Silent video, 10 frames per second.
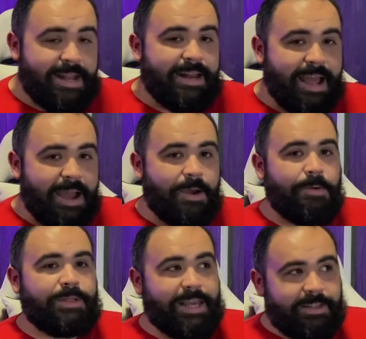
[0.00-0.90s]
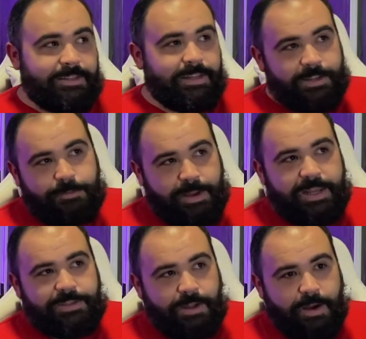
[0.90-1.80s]
Now, yes, it is
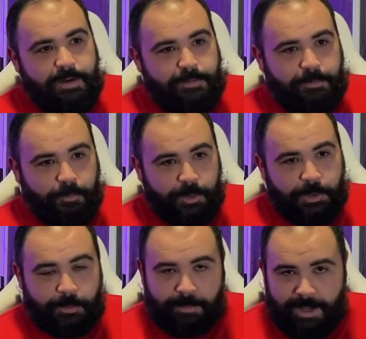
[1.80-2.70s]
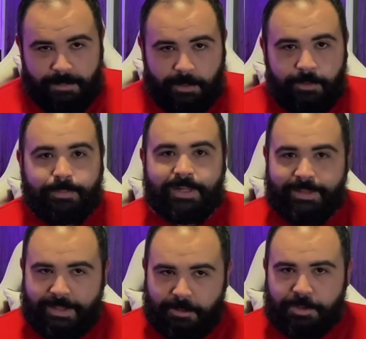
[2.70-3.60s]
based of real people,
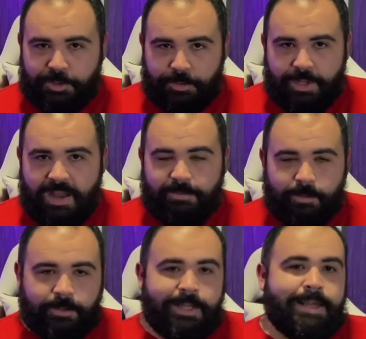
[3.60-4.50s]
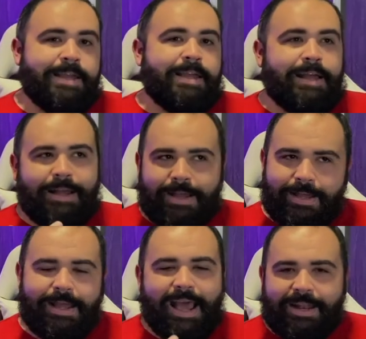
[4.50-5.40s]
but the original novel
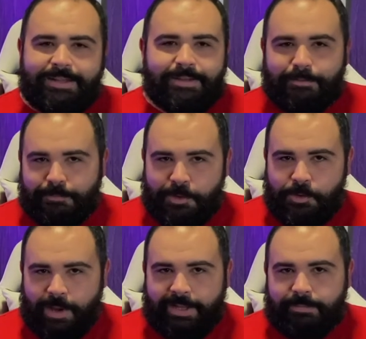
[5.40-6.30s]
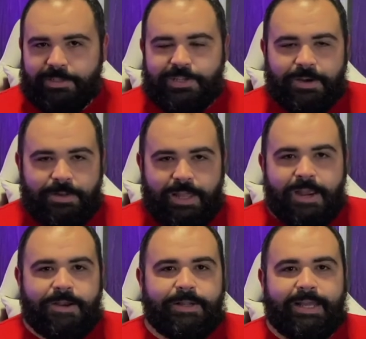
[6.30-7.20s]
added a few elements here and
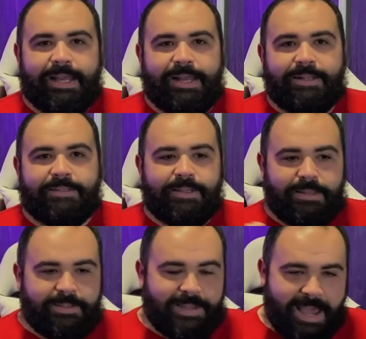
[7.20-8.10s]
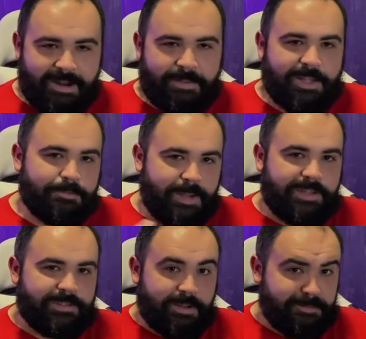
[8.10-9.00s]
there, and this anime is
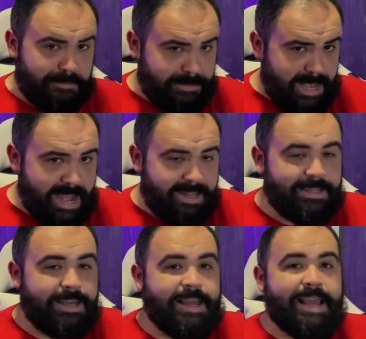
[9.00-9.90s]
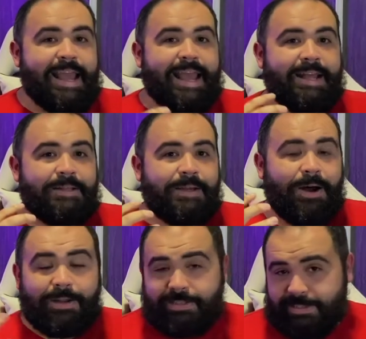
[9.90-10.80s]
based off of that. And
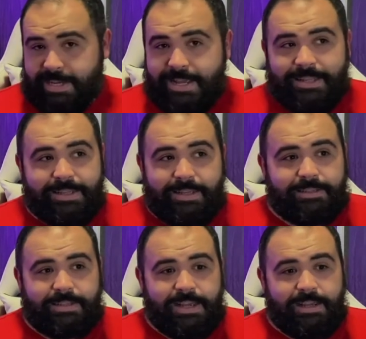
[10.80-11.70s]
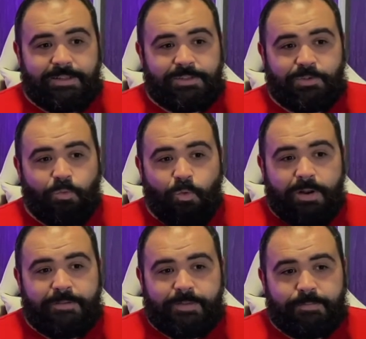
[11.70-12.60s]
honestly, this is one
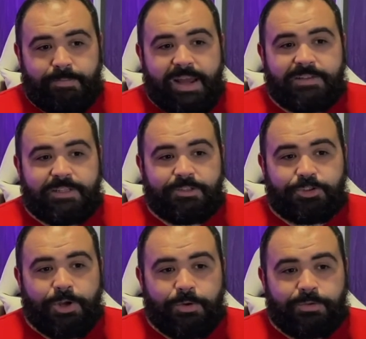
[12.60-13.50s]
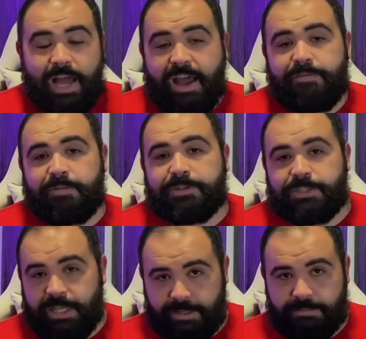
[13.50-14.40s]
of the best shows I've ever
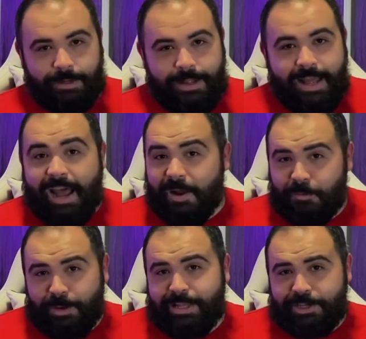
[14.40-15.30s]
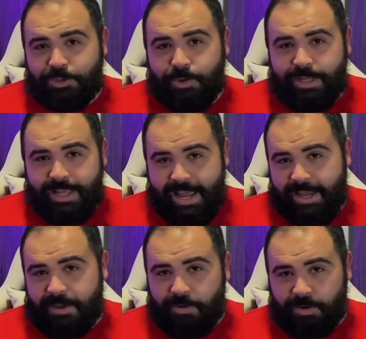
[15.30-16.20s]
seen. I really enjoyed
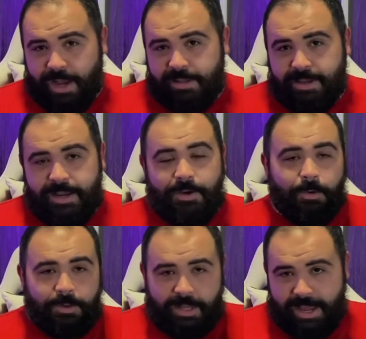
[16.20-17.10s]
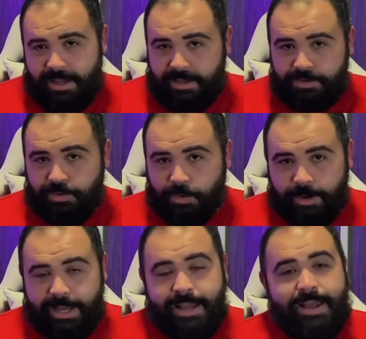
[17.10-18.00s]
Heike Monogatari, or The Heike
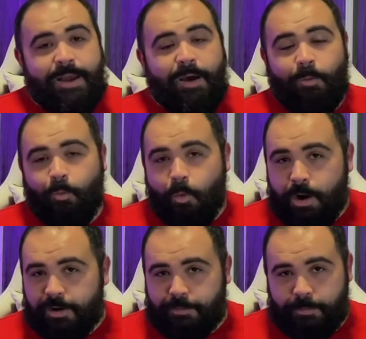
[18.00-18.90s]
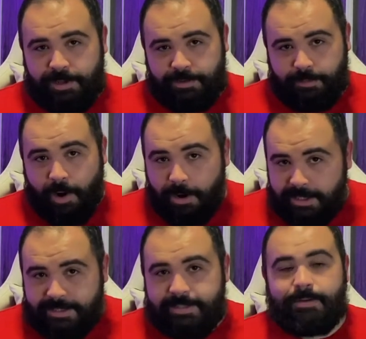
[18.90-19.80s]
Story. A wonderful piece of
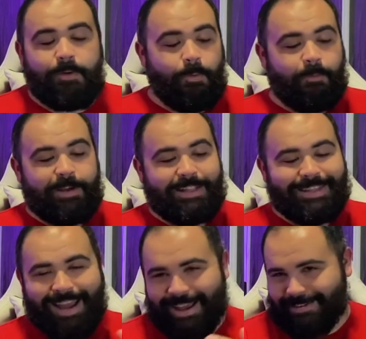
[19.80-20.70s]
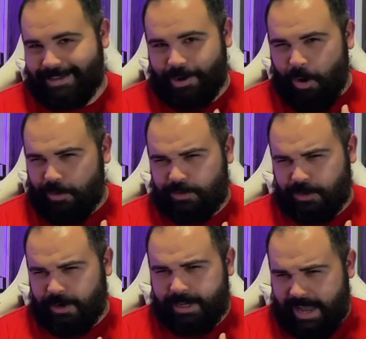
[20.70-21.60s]
art, fantastic
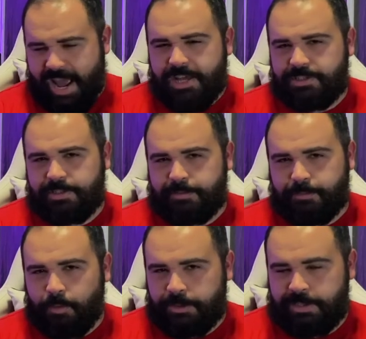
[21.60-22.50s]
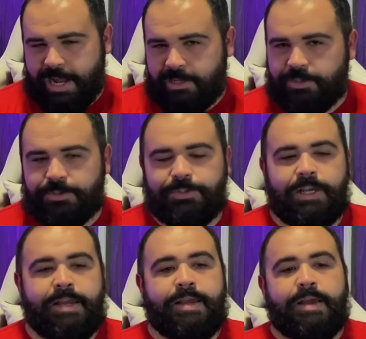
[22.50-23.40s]
all-star cast of voice actors,
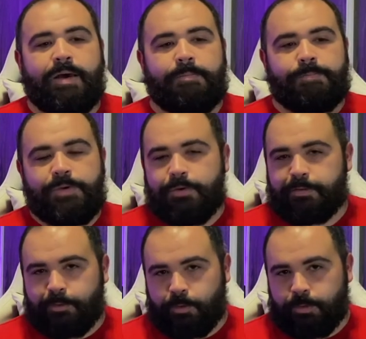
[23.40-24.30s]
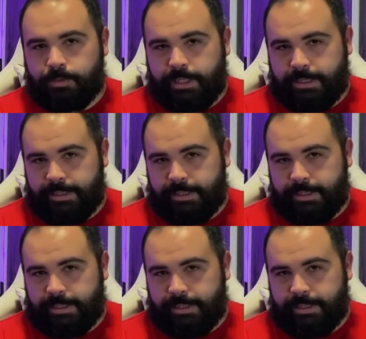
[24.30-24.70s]
a beautiful